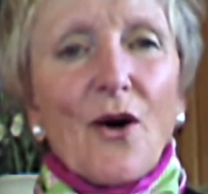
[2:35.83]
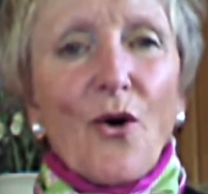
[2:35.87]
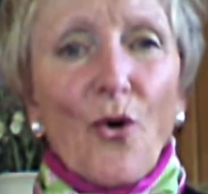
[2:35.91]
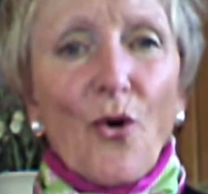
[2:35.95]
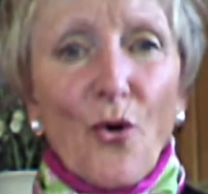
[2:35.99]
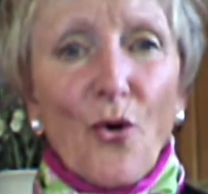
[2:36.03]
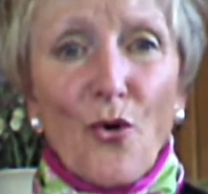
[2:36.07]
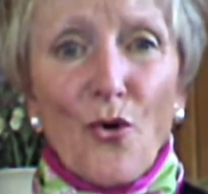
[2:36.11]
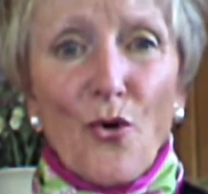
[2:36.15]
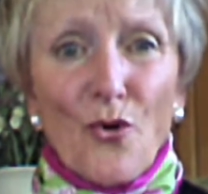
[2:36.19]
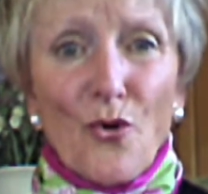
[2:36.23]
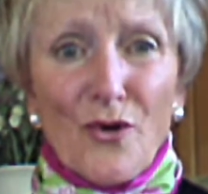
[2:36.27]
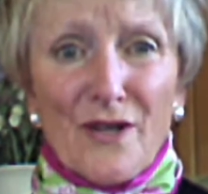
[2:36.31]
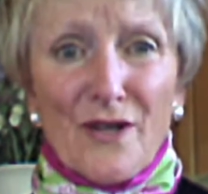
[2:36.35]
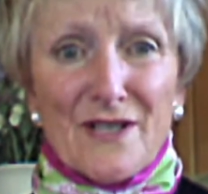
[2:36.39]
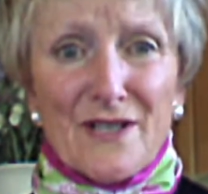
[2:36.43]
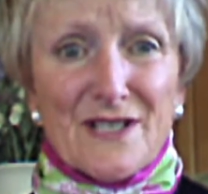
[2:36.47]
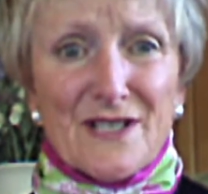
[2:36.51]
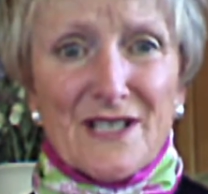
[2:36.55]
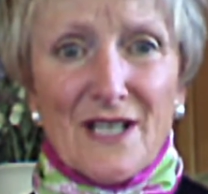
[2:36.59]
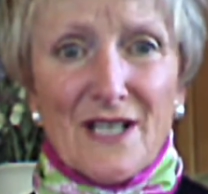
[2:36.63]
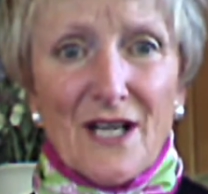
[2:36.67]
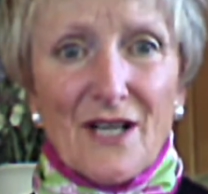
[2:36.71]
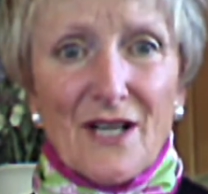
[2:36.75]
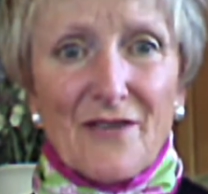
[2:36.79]
All the
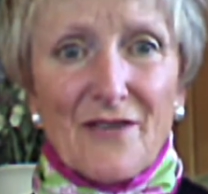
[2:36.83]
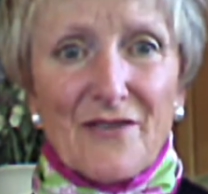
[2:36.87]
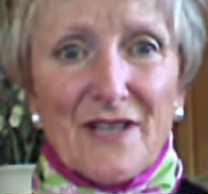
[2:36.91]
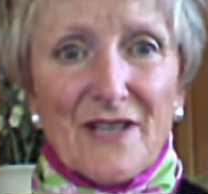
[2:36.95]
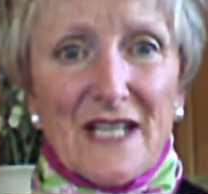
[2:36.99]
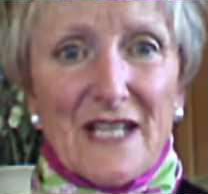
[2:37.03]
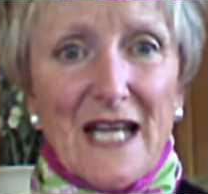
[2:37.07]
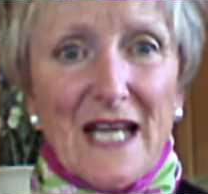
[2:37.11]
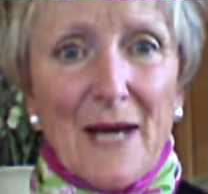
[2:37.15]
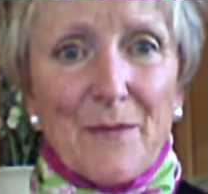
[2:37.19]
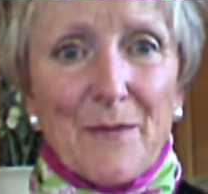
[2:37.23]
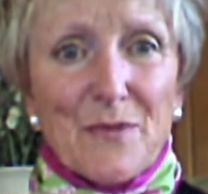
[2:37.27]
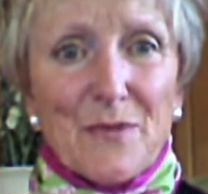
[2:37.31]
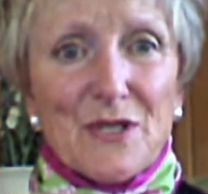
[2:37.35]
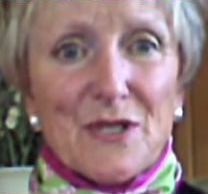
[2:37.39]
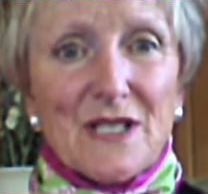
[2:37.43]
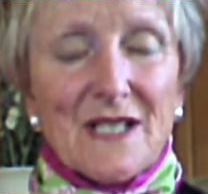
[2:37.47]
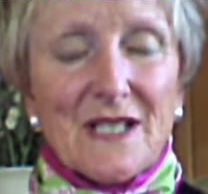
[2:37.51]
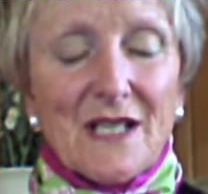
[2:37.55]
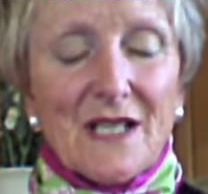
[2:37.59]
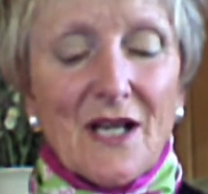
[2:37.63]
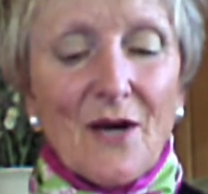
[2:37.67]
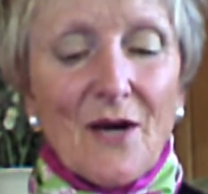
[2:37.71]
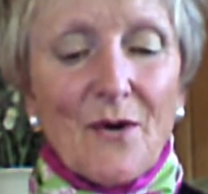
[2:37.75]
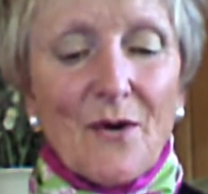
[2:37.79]
staff at the
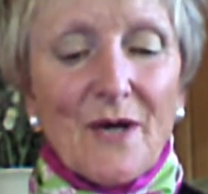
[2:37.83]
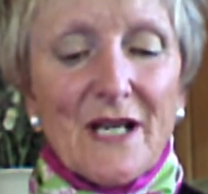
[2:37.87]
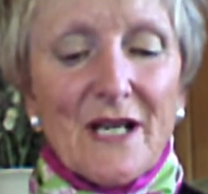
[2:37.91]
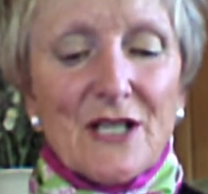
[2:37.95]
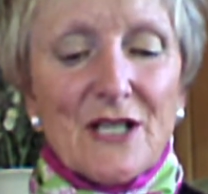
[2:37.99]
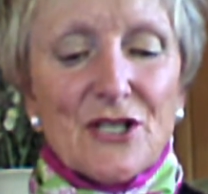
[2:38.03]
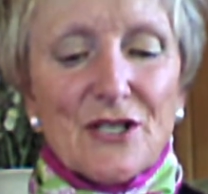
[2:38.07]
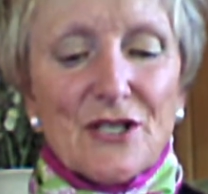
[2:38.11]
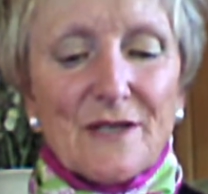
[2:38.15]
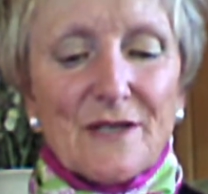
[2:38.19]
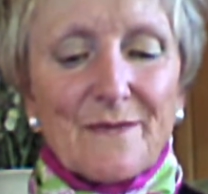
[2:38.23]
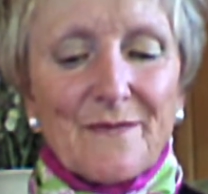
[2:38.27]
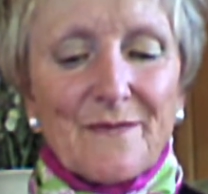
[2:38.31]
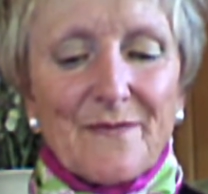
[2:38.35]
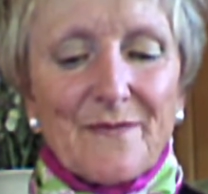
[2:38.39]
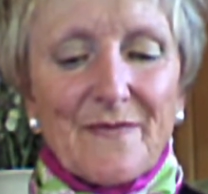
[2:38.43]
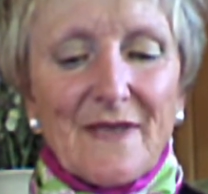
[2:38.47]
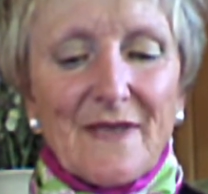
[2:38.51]
Amputee Coalition.